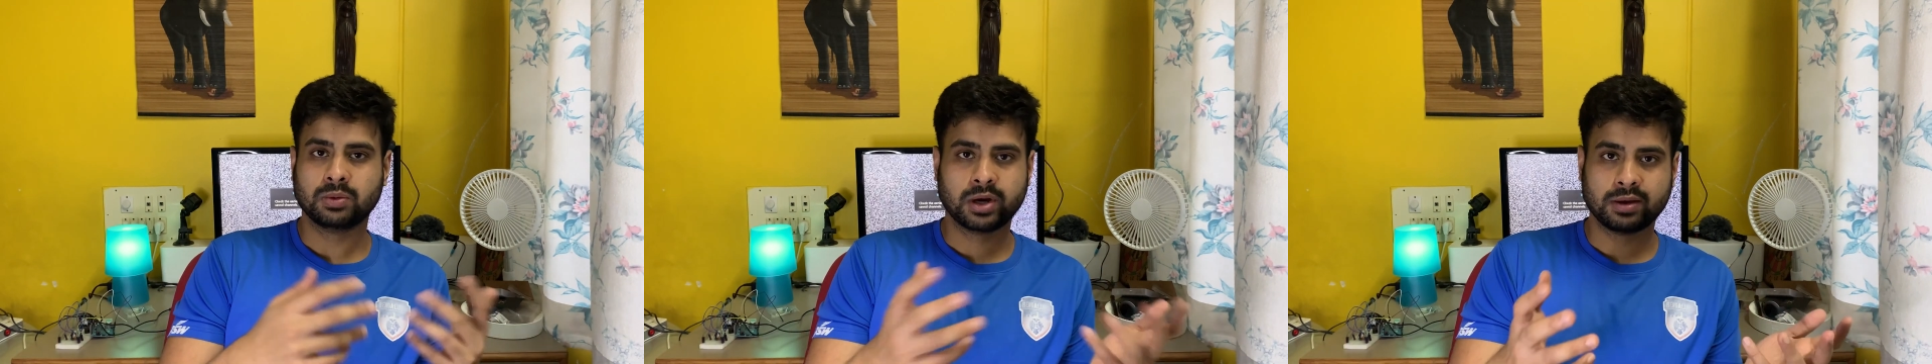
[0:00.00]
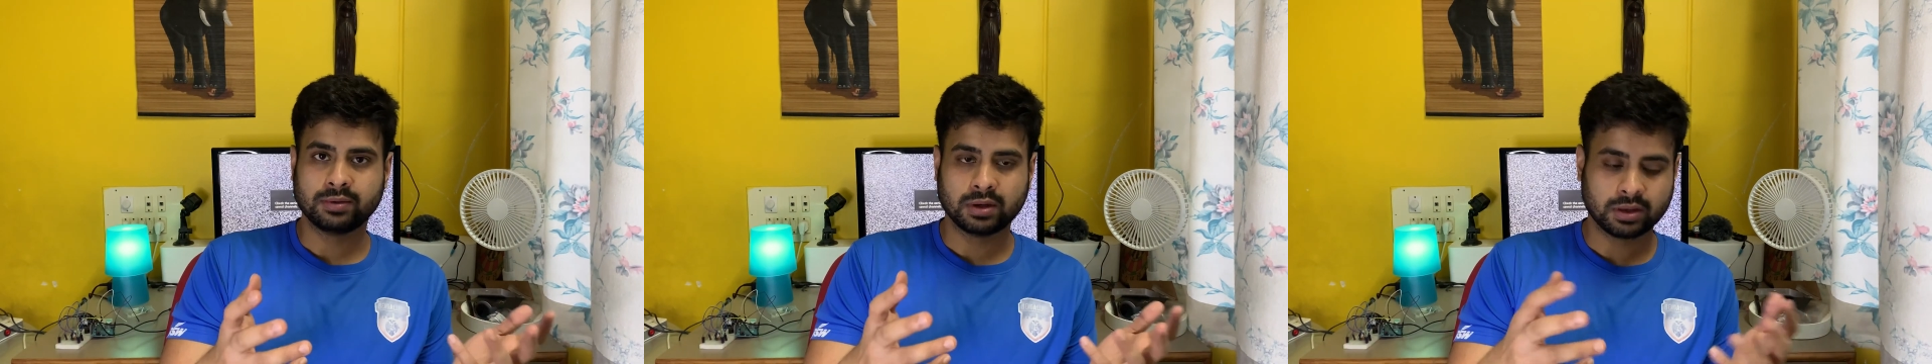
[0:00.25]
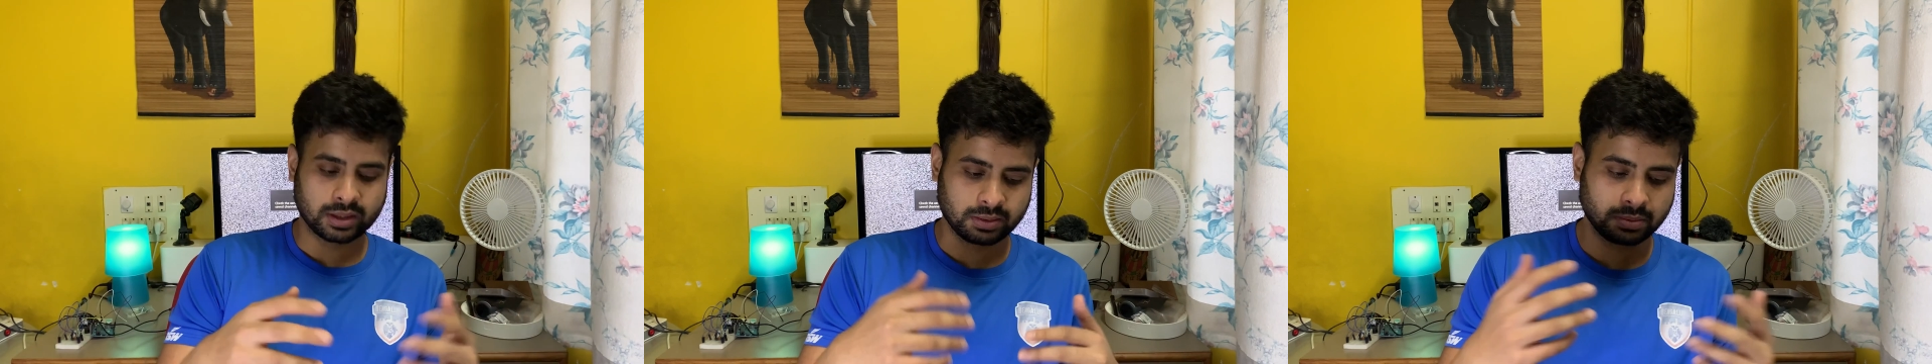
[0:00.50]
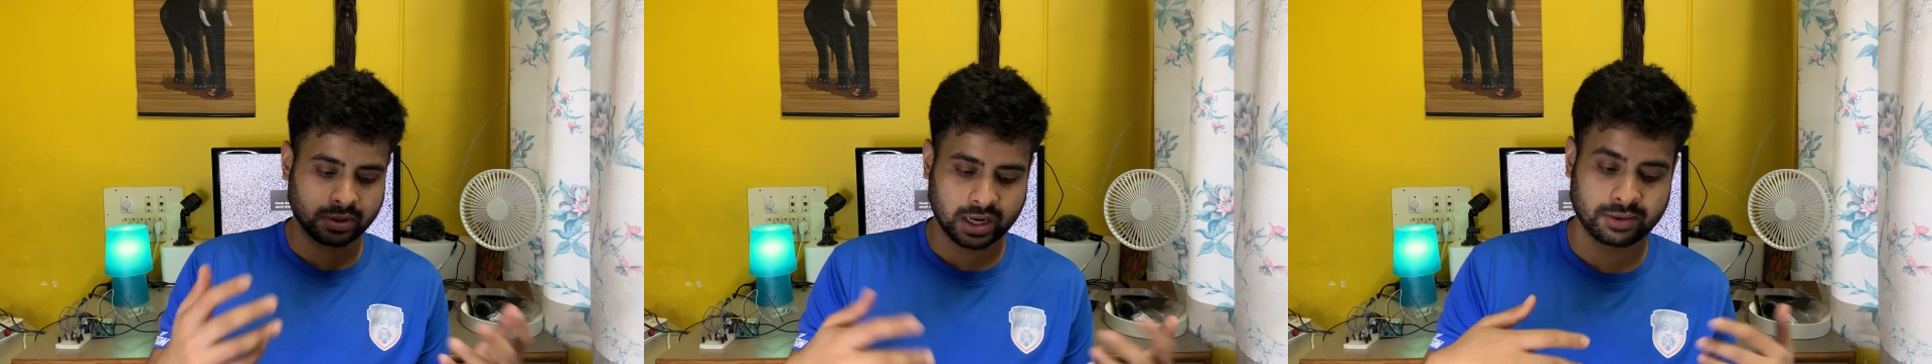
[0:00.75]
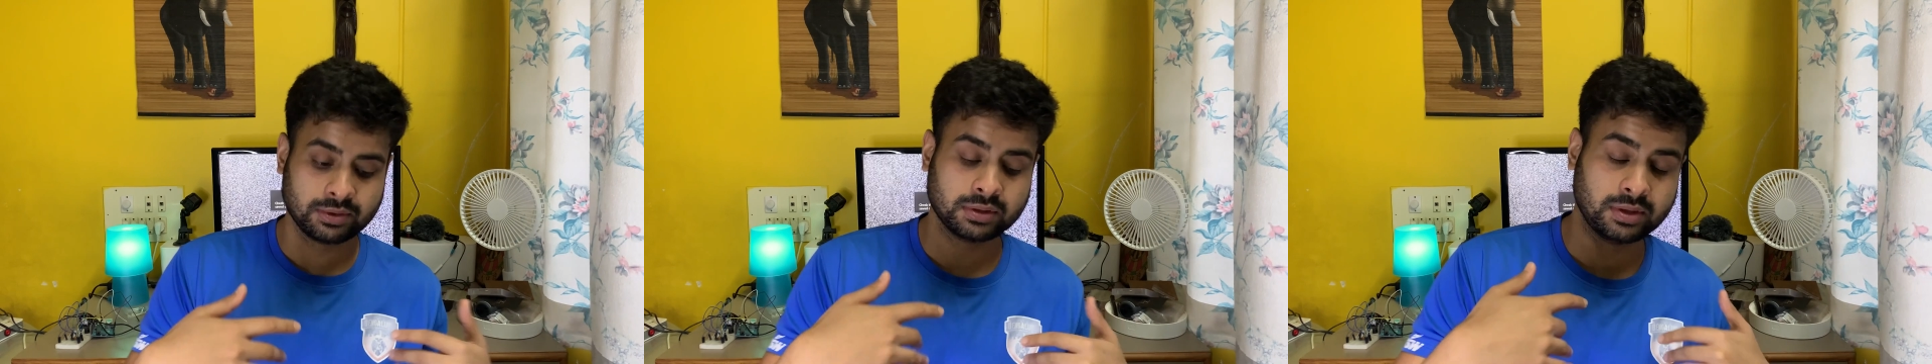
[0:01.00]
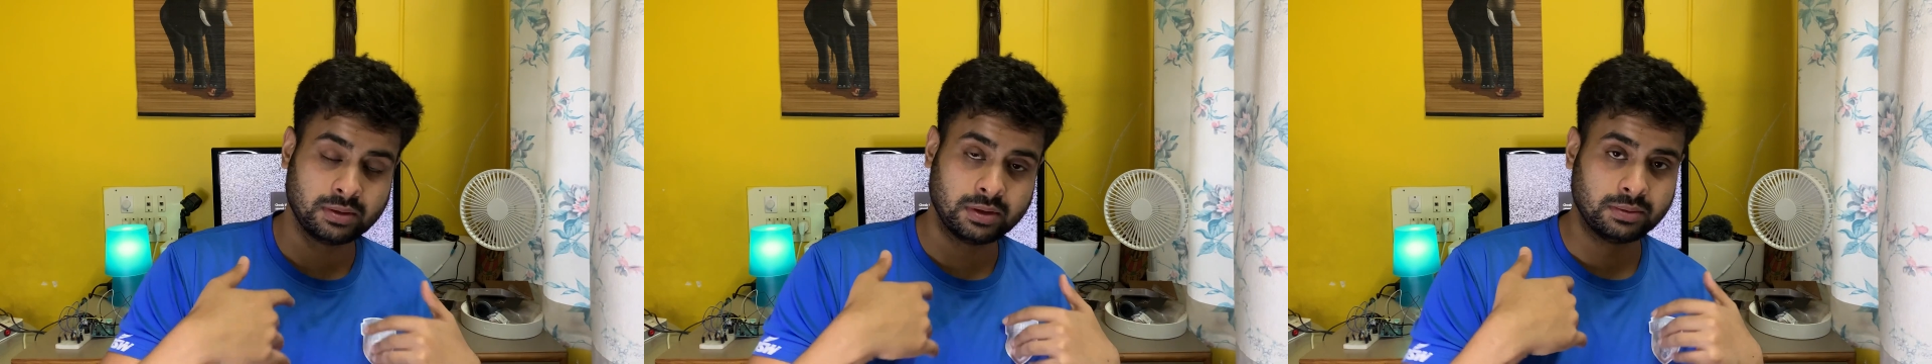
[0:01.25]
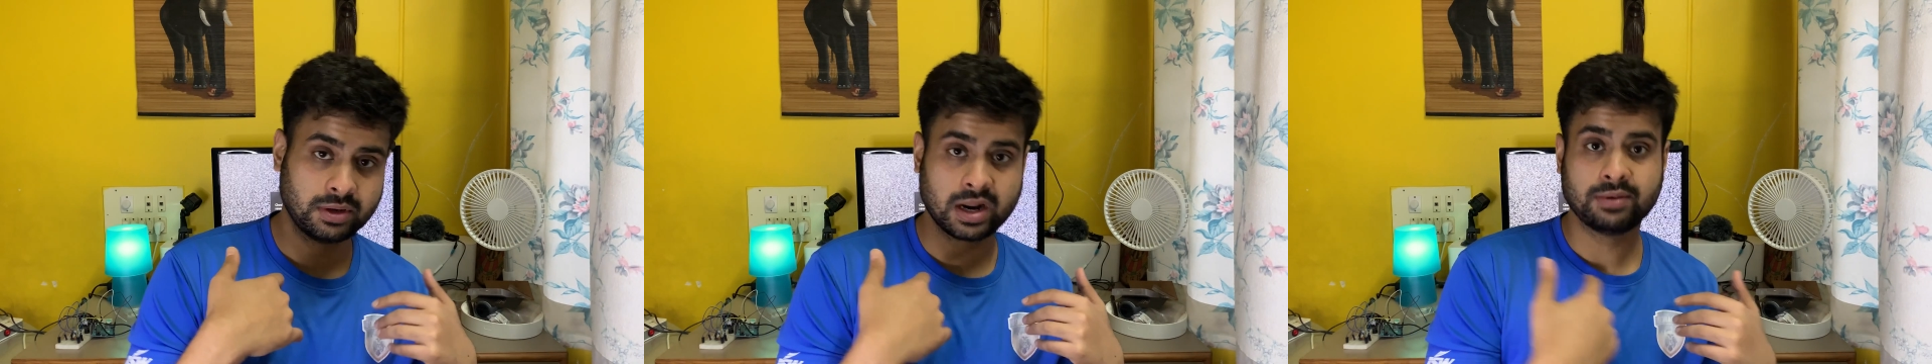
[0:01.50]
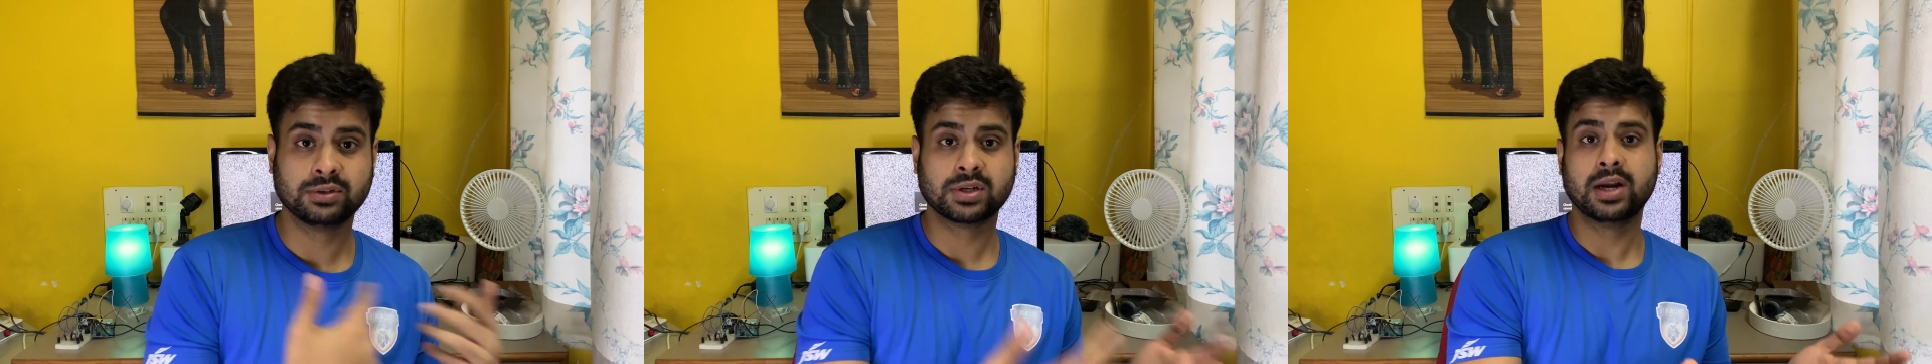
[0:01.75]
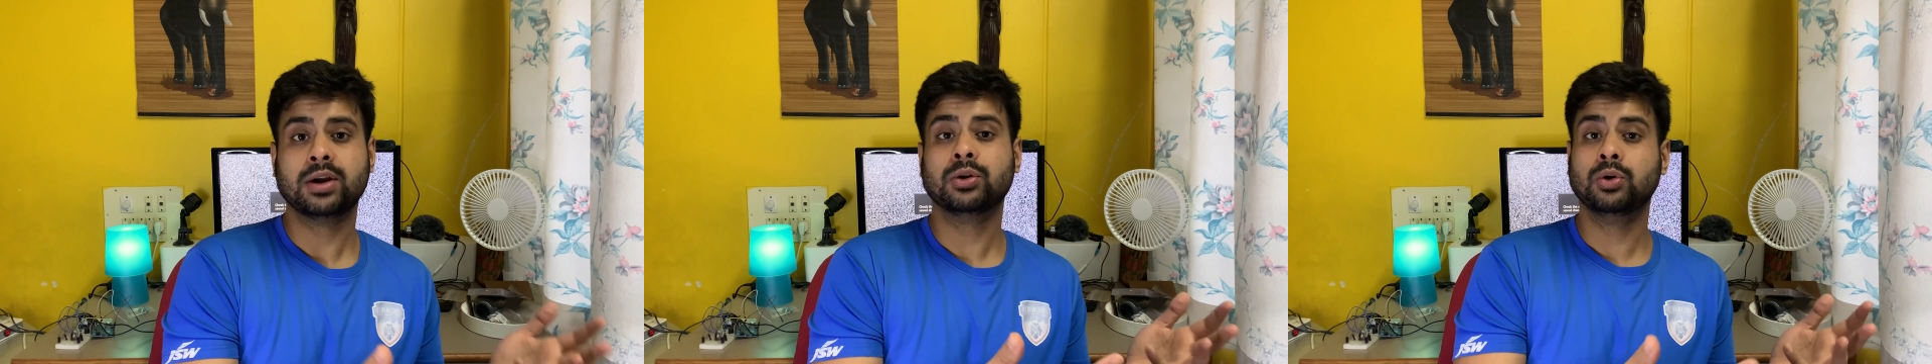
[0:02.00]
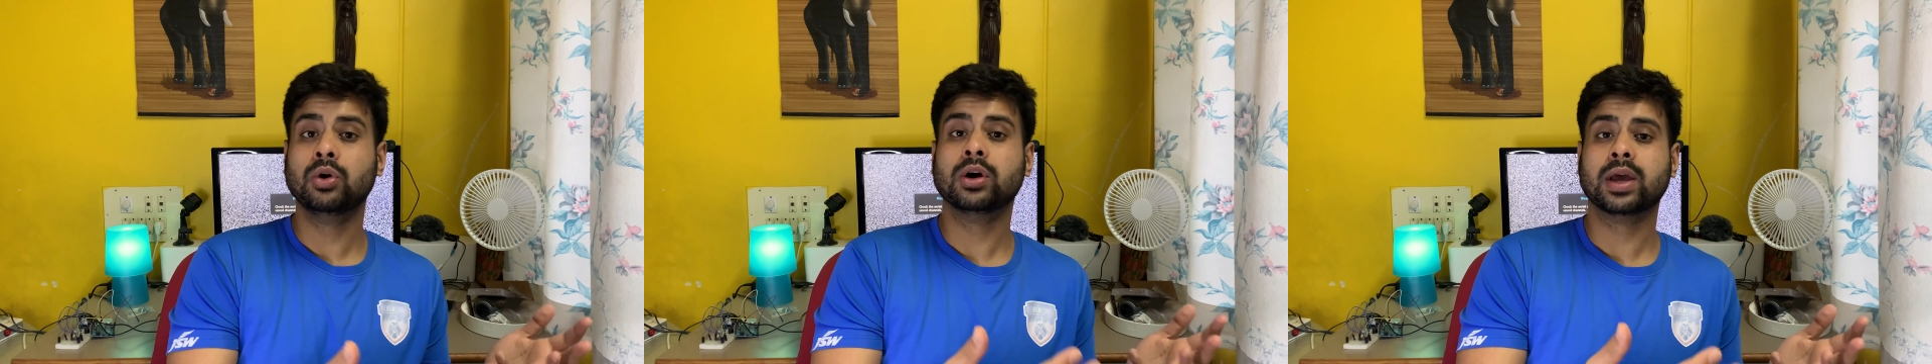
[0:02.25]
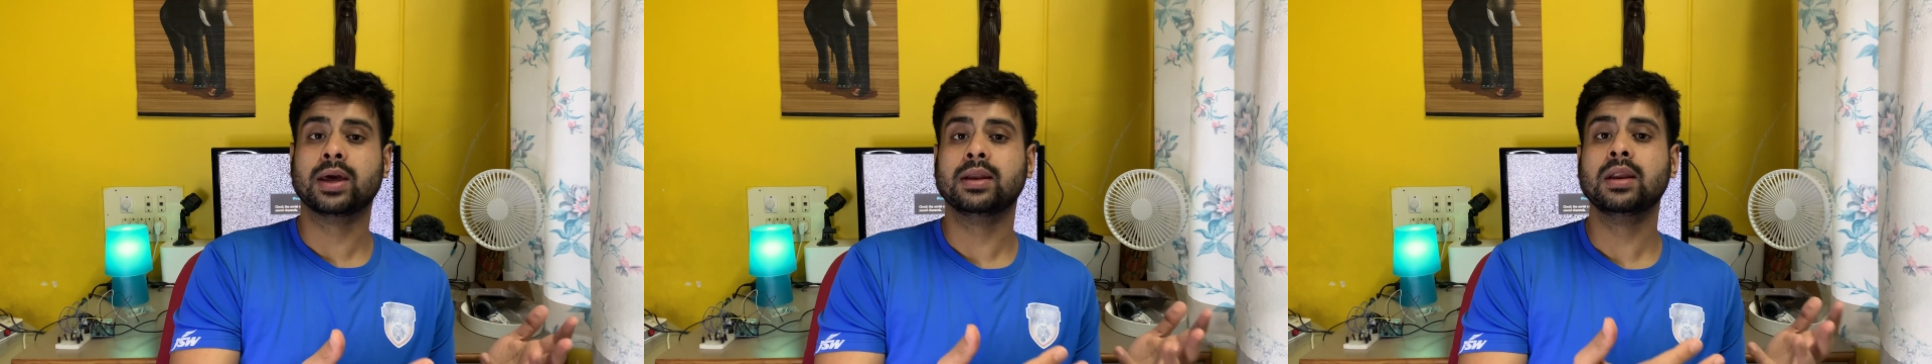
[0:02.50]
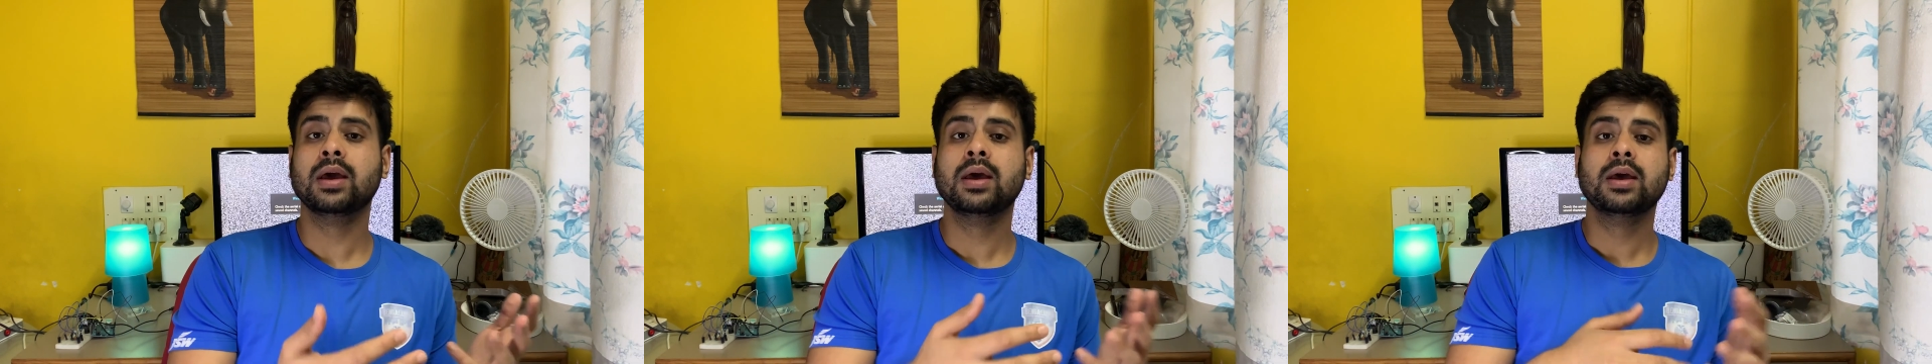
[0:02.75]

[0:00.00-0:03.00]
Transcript: whatever and the driver's ready to go again,